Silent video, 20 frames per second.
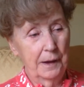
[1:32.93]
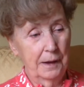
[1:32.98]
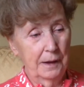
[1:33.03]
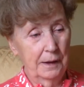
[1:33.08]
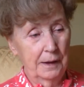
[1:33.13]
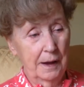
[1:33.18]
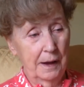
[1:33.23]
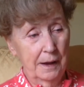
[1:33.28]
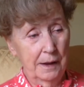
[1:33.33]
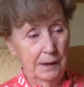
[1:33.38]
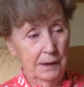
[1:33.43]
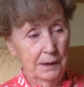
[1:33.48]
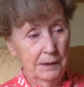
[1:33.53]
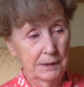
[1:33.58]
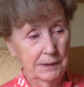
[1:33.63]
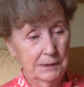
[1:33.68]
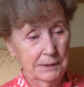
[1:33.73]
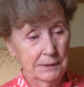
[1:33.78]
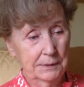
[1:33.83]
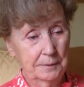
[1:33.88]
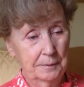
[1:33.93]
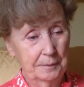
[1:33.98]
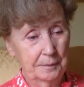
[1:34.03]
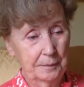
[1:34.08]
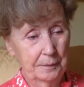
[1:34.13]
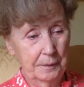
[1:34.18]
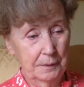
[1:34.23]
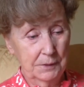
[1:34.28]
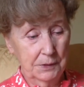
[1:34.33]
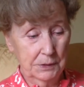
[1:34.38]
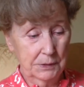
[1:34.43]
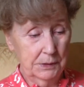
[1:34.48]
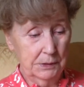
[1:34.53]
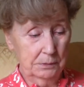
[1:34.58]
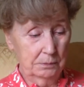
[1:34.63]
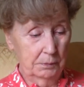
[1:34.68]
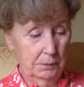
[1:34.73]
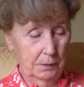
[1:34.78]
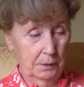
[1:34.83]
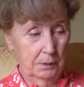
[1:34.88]
And Angus just,
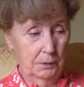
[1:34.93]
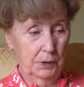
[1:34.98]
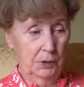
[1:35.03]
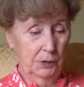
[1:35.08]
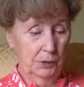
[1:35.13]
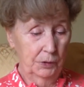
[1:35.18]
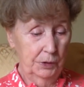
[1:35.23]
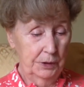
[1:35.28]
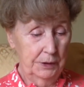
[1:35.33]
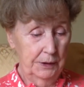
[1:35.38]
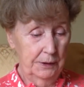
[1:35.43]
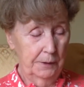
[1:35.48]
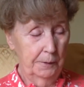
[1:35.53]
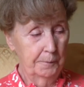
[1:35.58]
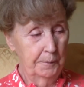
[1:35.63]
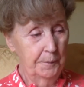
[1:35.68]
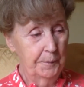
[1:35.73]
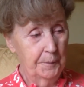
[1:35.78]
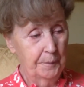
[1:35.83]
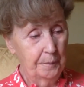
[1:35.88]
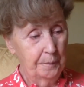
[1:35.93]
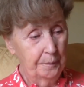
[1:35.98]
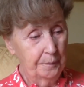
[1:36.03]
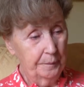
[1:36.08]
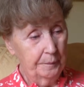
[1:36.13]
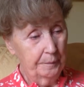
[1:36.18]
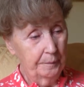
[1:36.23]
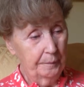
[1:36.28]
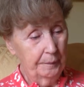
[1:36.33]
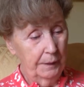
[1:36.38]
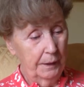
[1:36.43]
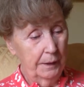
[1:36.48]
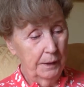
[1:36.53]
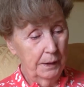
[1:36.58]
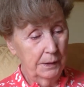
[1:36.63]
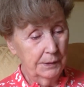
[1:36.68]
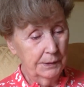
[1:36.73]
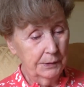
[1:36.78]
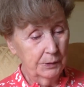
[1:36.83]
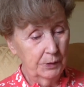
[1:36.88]
did them.
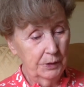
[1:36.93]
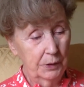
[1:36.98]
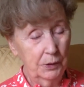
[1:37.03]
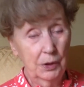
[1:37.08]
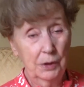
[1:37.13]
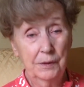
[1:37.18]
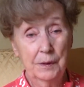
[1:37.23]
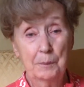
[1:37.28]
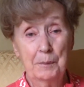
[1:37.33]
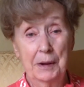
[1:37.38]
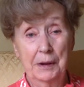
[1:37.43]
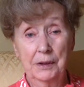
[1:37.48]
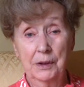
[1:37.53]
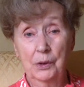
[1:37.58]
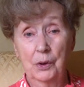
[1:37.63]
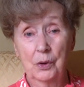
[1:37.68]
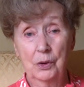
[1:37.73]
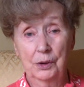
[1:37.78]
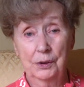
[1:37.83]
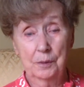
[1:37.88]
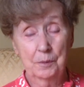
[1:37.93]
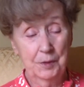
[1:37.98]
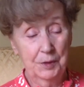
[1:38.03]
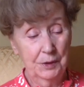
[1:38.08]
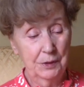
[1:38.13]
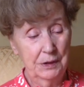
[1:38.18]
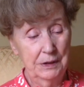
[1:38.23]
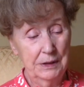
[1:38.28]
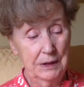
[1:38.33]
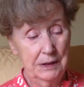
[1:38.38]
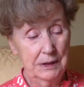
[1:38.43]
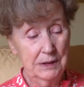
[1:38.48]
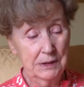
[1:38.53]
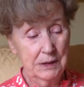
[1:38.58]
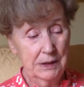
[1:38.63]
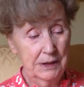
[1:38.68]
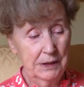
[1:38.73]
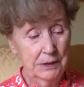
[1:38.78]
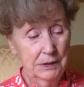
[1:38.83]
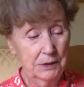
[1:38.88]
And so the man called him 3 days
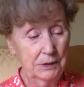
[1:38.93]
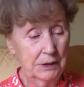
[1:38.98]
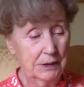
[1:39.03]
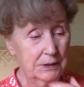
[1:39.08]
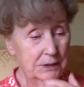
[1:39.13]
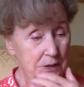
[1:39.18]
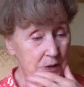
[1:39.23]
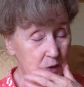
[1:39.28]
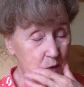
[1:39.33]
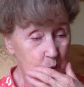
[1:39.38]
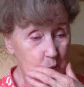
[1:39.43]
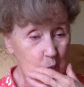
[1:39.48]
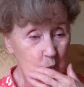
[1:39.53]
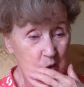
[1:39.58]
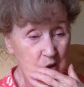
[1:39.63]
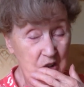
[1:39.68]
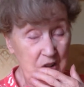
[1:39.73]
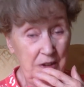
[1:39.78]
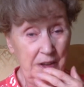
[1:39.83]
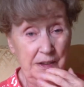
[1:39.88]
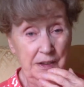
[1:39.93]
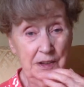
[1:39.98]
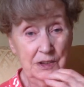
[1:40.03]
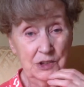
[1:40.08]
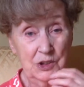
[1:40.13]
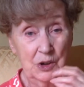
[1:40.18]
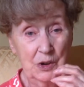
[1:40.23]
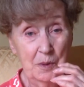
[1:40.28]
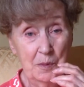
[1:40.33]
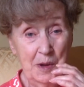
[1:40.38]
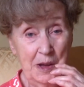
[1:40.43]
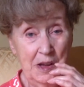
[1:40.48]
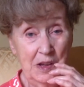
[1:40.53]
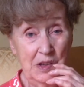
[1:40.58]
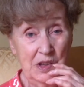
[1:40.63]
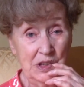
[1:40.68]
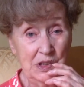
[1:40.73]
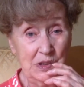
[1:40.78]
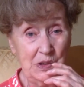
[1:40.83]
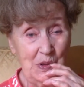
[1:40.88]
later, and he says, would you like a job,
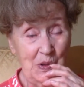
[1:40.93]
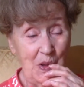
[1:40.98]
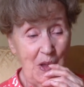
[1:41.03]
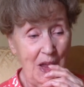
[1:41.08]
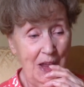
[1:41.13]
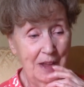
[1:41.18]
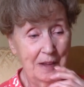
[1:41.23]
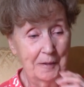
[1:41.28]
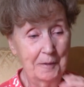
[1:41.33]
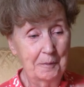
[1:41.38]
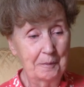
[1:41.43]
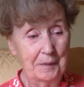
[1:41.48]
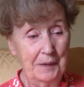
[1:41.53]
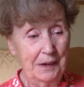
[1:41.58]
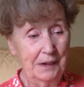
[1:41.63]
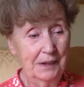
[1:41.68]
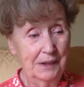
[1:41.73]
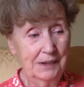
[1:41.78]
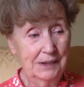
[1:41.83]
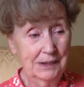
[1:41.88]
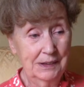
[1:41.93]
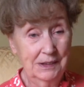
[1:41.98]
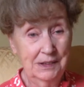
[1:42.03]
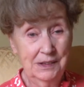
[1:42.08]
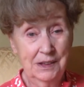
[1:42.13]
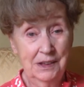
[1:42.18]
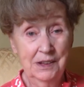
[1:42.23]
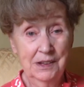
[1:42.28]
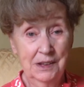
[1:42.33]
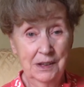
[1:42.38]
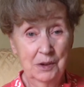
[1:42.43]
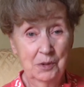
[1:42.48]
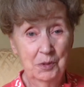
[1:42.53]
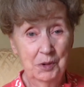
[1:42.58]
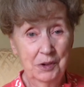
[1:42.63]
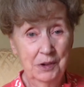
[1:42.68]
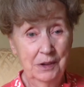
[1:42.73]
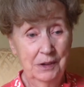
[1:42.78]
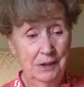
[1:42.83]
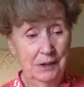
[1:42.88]
Angus? And he said, yes, I
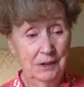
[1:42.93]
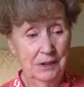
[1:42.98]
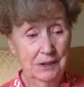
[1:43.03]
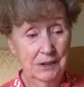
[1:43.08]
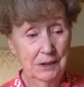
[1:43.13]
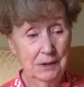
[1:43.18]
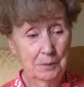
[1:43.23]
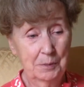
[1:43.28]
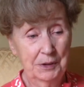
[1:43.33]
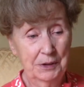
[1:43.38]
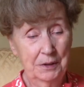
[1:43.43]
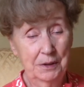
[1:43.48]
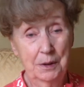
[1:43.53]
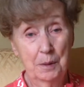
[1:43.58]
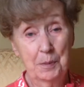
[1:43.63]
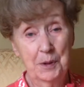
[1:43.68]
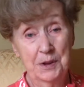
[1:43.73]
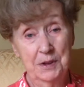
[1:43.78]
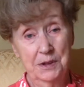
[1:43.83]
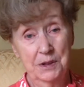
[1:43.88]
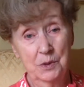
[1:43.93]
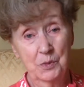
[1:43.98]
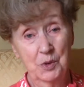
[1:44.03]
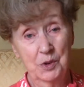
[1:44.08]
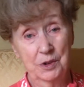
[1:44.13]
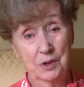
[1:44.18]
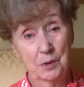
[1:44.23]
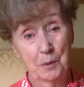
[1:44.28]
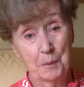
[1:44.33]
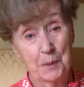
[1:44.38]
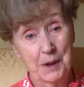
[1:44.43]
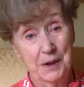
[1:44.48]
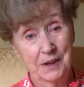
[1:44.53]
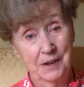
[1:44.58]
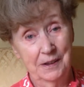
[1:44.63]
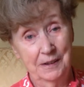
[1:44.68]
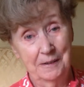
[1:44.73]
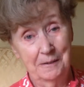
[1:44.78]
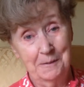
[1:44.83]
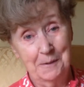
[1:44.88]
would. He said, but it depends on what you're
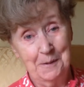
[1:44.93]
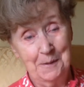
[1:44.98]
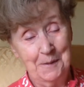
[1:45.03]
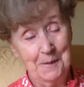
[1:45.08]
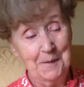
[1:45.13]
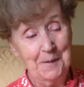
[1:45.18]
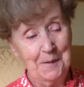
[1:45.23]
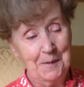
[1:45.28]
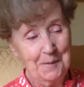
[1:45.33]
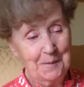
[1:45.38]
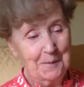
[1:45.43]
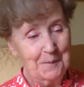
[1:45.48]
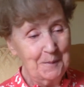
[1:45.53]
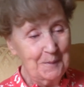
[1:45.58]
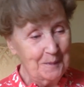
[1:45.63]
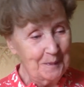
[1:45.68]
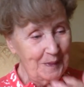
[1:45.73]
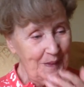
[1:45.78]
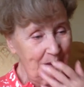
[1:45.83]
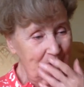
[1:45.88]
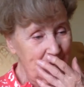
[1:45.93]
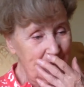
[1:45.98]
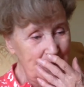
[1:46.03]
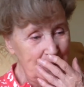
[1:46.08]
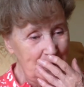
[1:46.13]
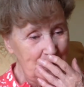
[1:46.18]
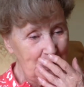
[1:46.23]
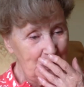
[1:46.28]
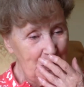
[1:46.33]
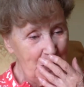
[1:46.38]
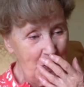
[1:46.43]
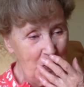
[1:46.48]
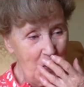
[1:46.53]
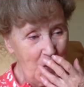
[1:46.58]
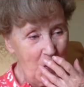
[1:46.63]
paying. And he said,